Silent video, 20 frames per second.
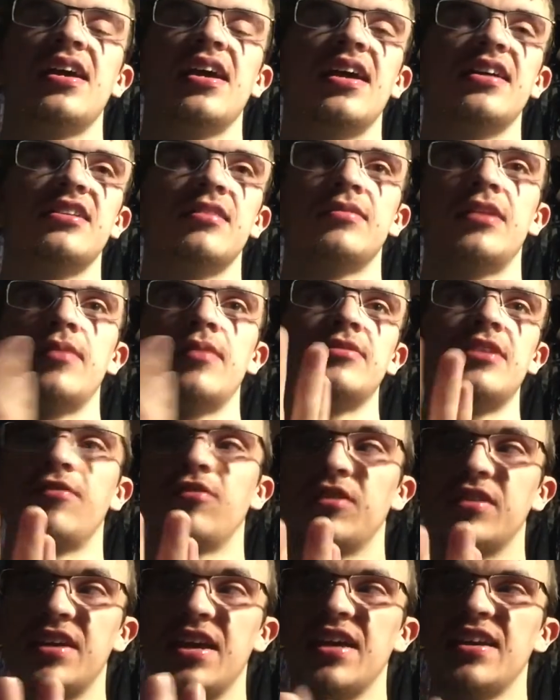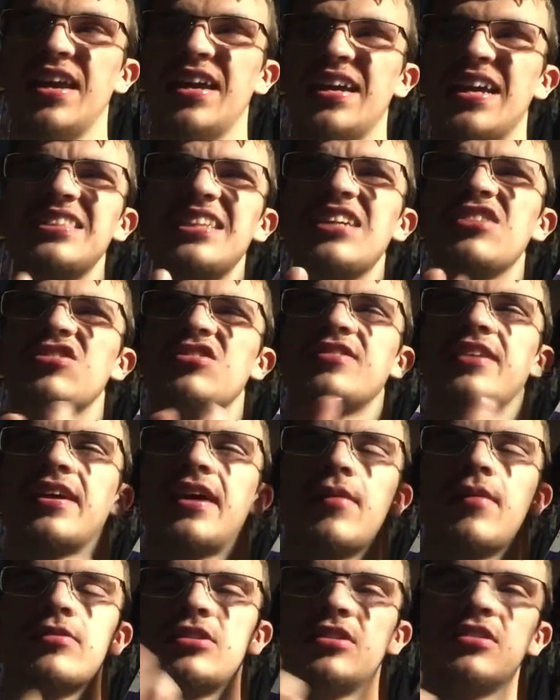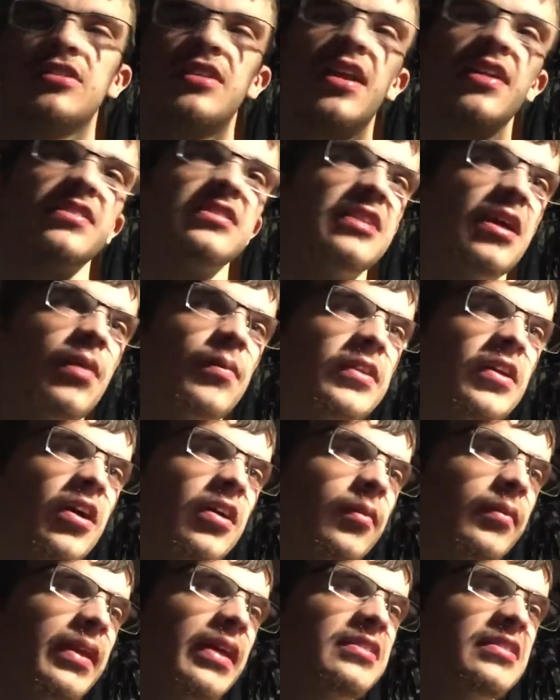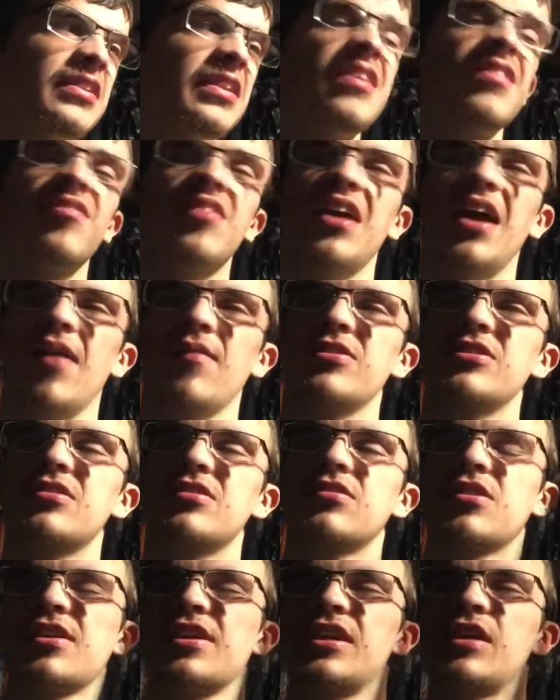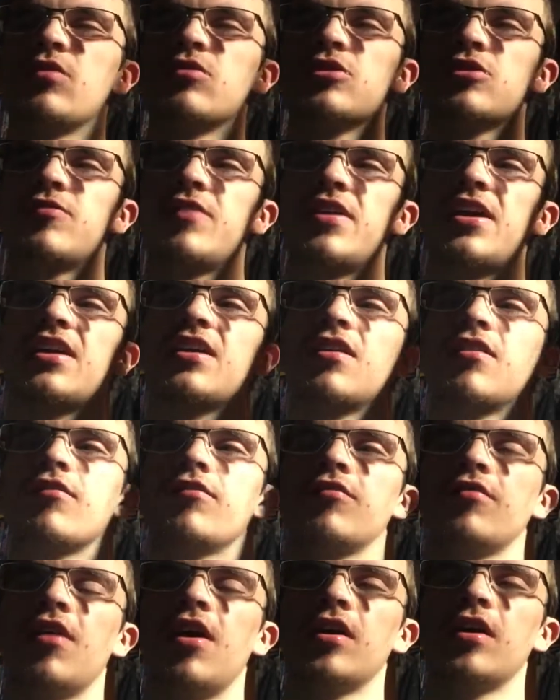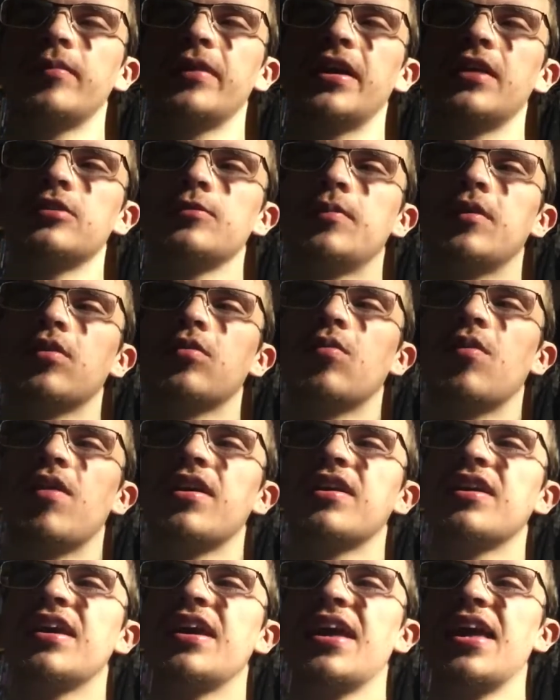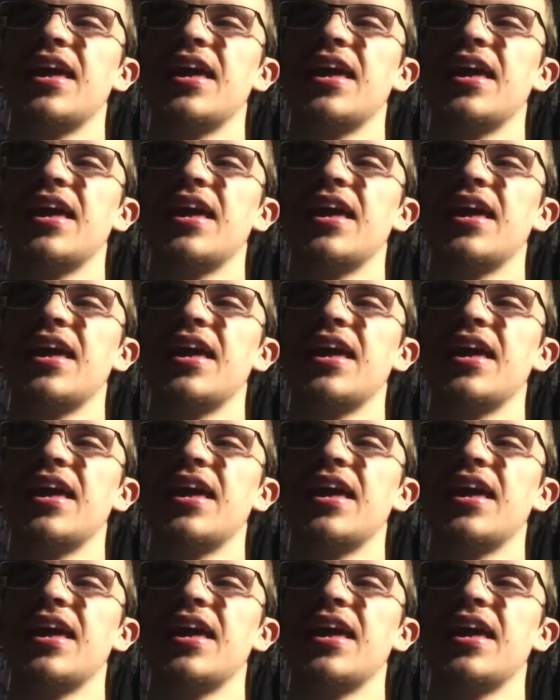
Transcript: Sometimes I forget. And I guess I was just kind of done with Autumnlands. I wasn't the hugest fan of Autumnlands, book 1.